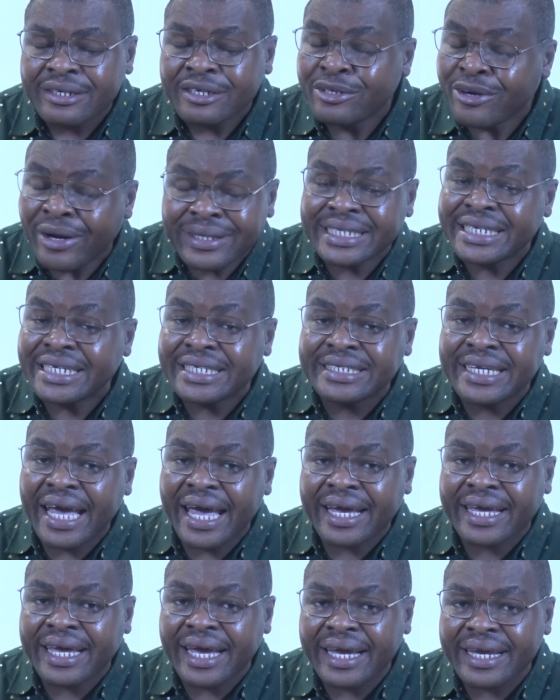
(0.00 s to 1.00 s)
Nothing is
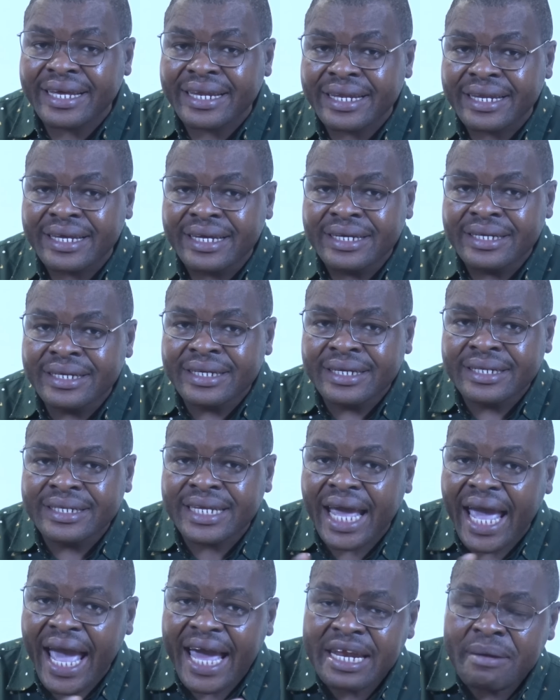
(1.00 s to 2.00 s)
there again.
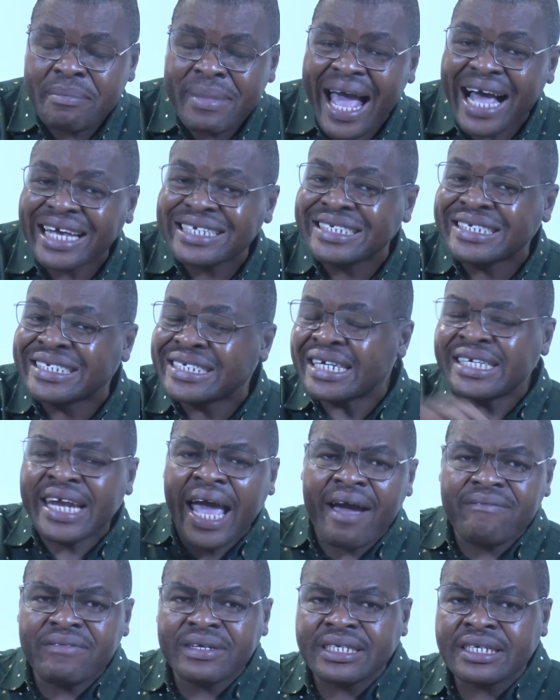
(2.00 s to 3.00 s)
The enemy has drained
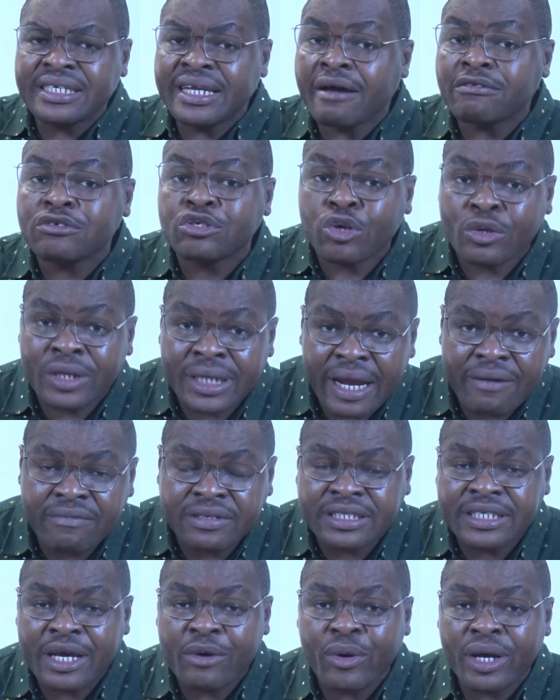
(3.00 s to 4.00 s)
everything. They have stolen
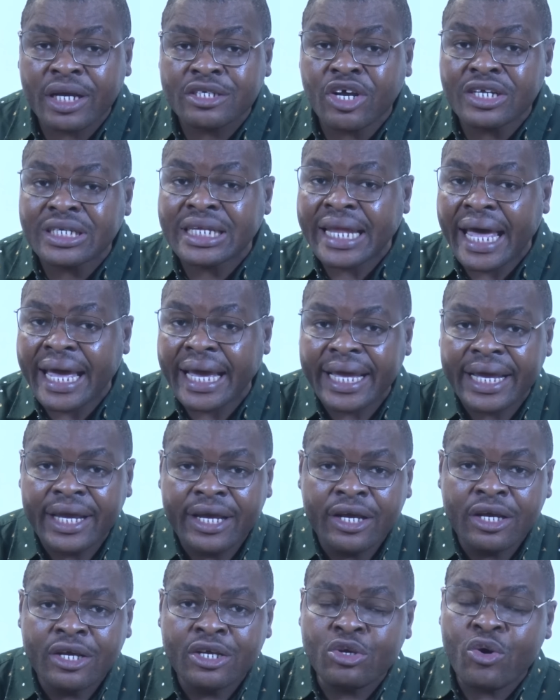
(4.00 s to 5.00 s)
everything away. Just like
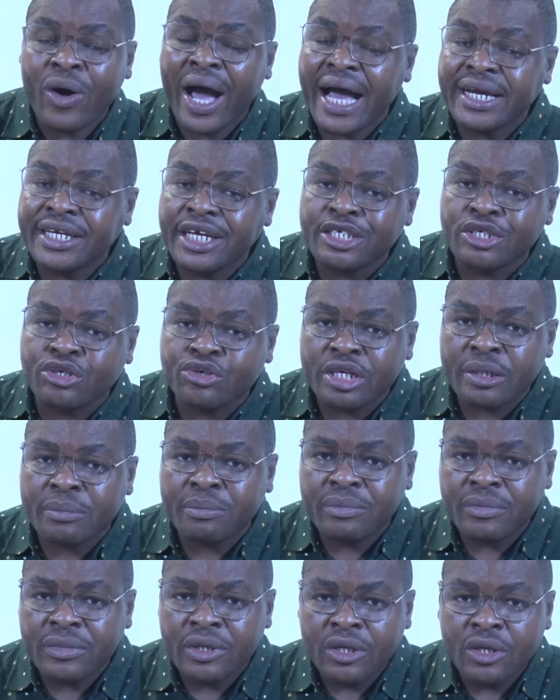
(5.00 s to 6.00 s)
you had a
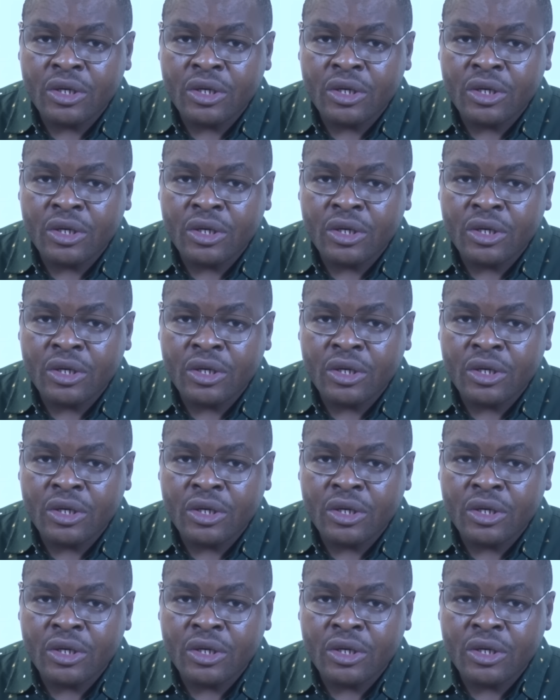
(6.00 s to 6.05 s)
dream.